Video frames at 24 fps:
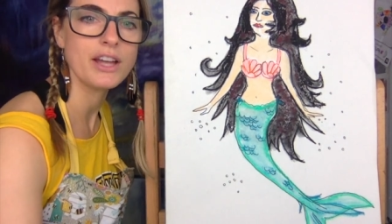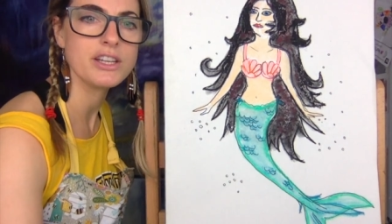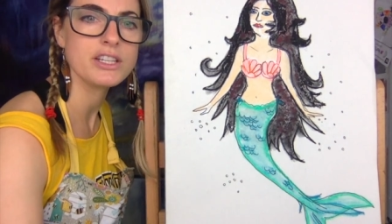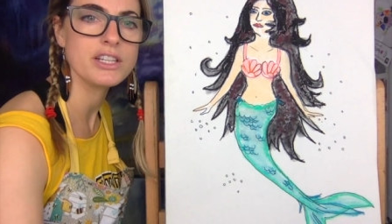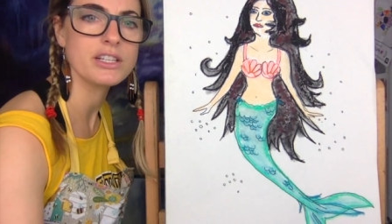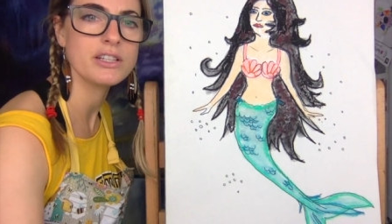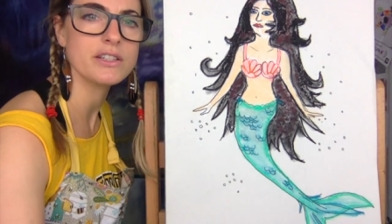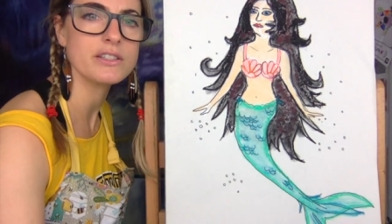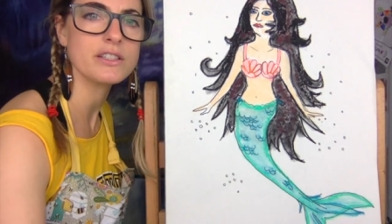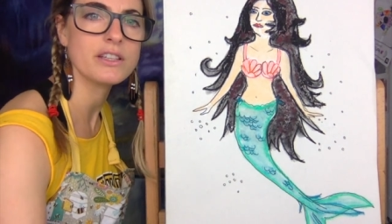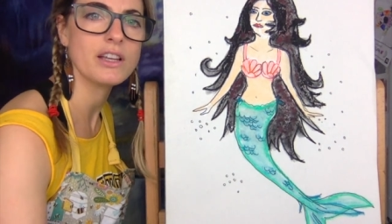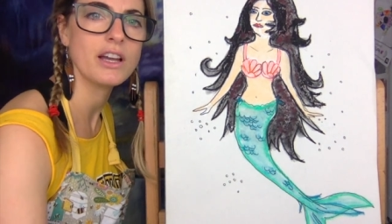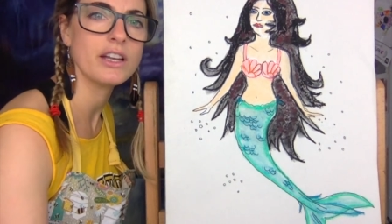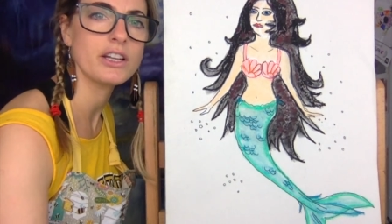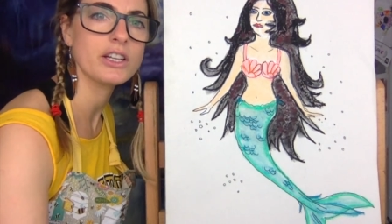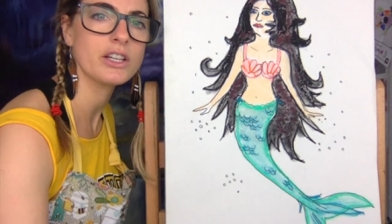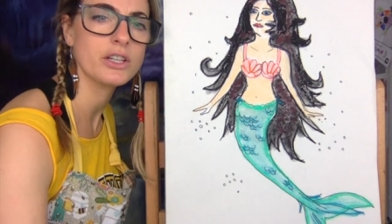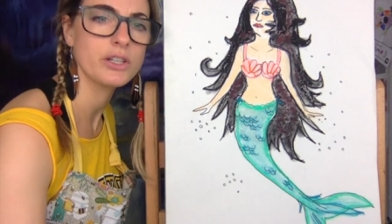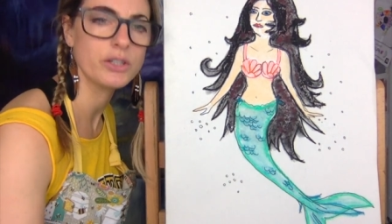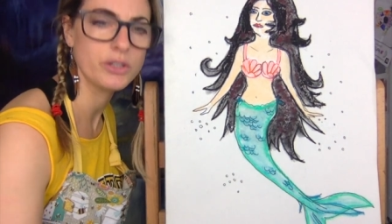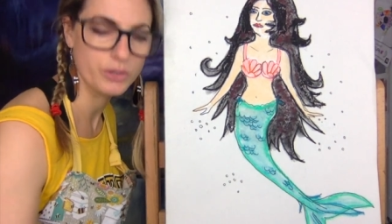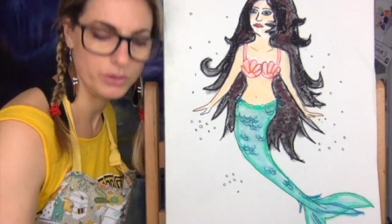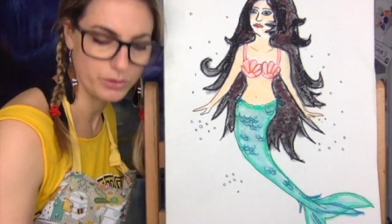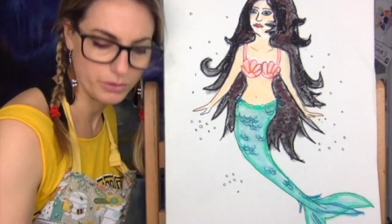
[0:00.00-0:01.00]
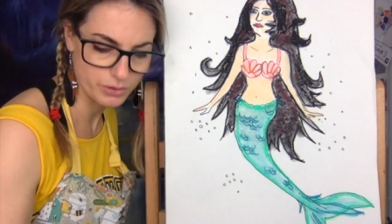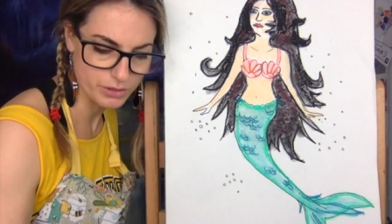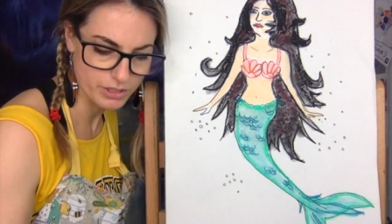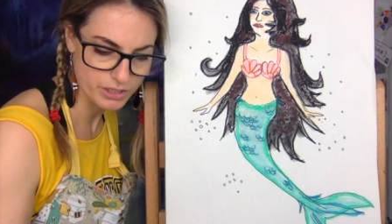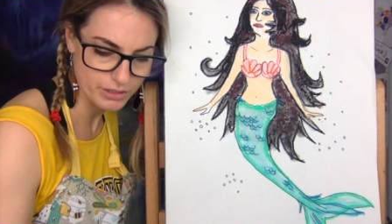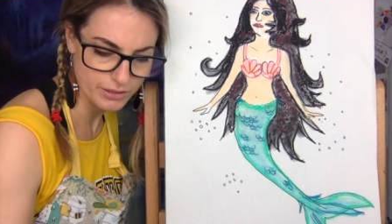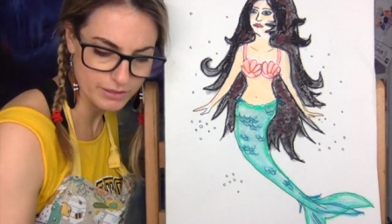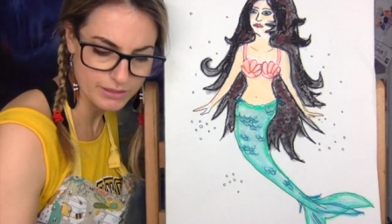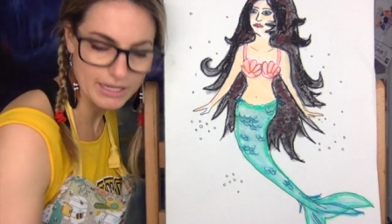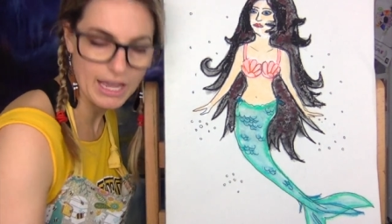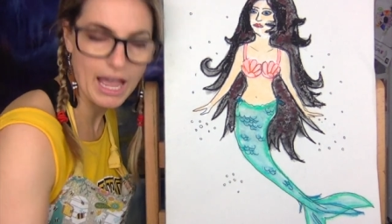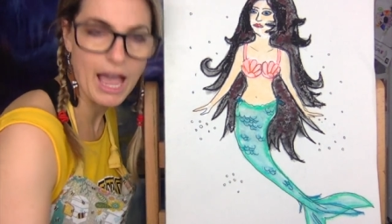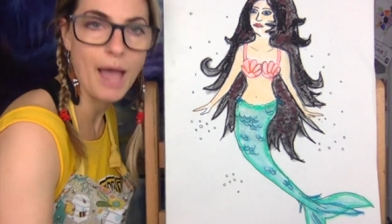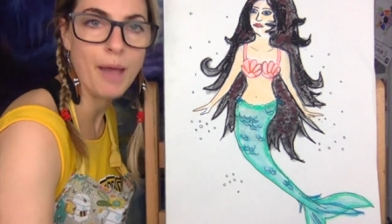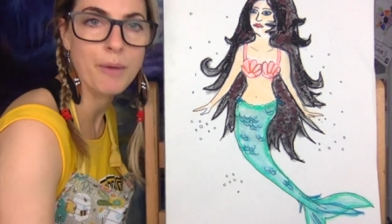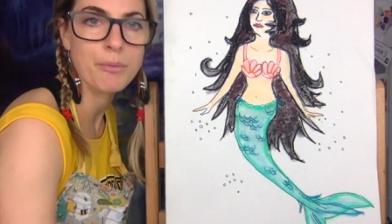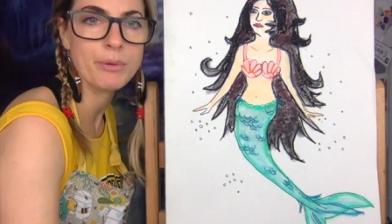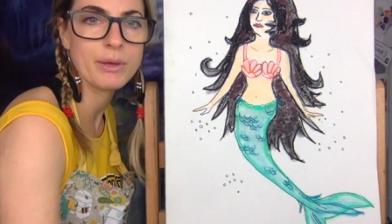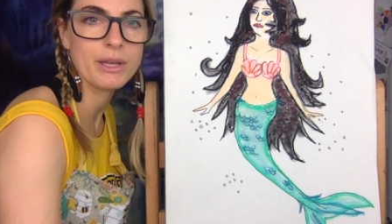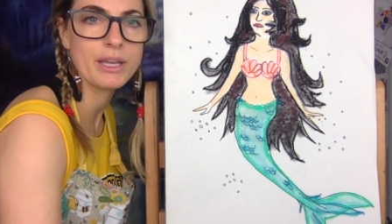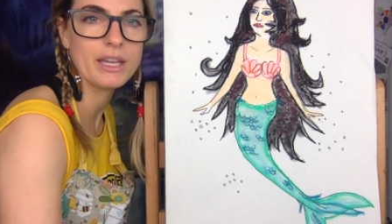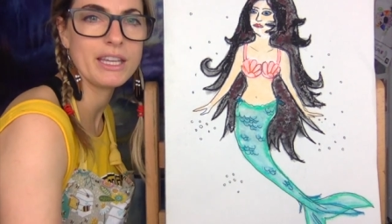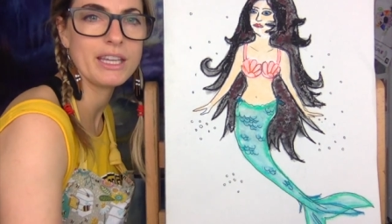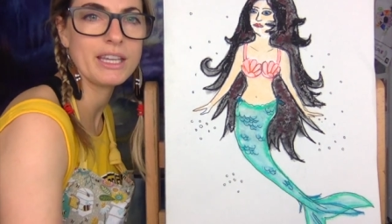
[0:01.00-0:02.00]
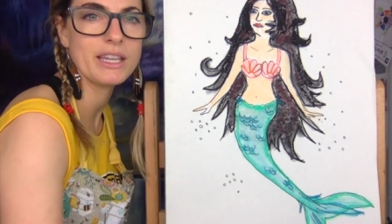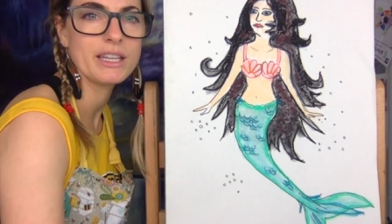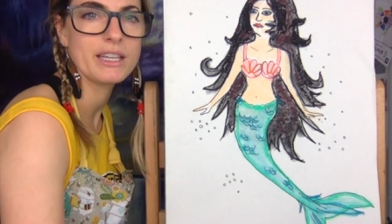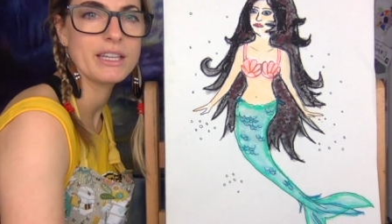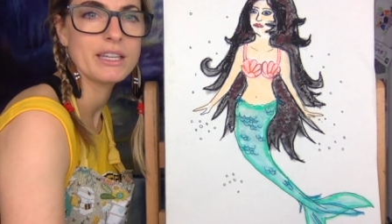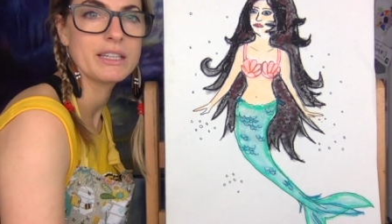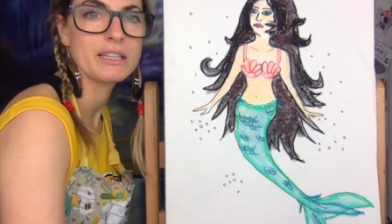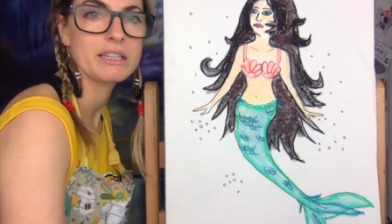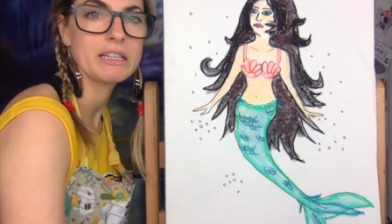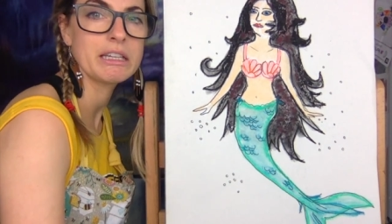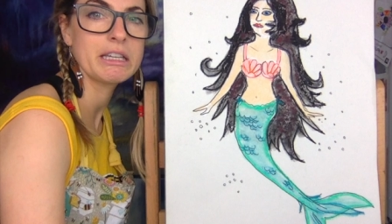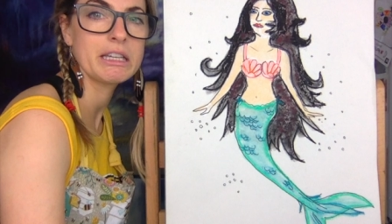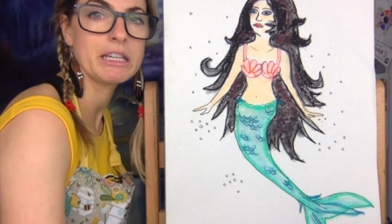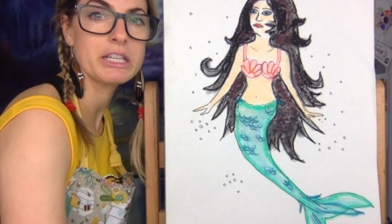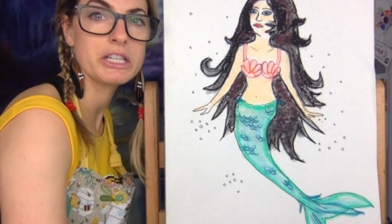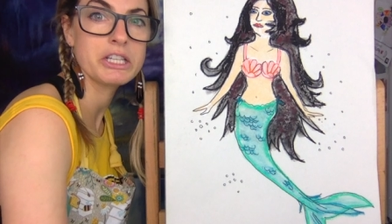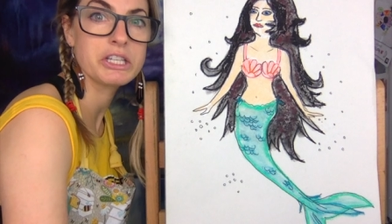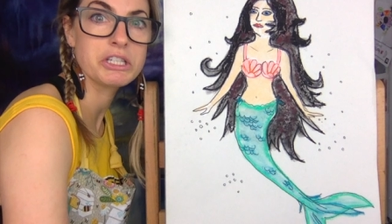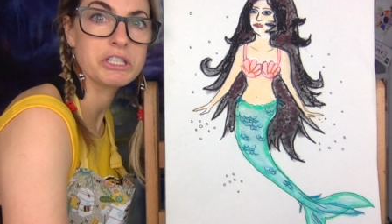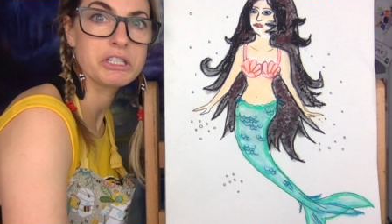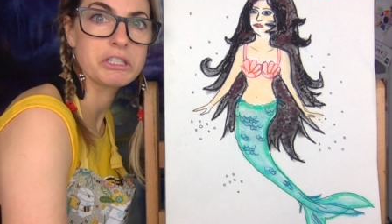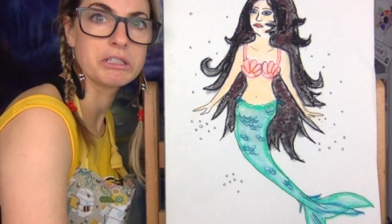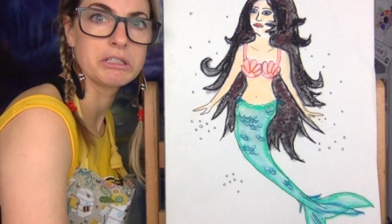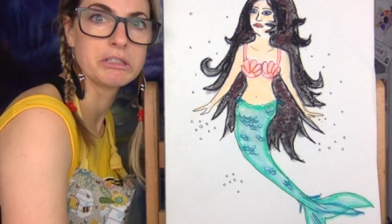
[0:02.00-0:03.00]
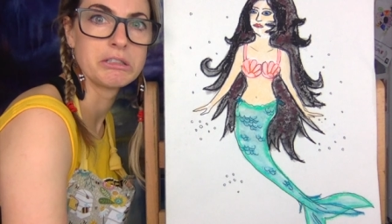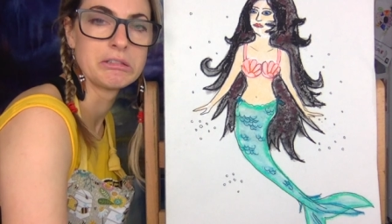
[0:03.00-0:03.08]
She looks kind of cool. She looks happy-ish.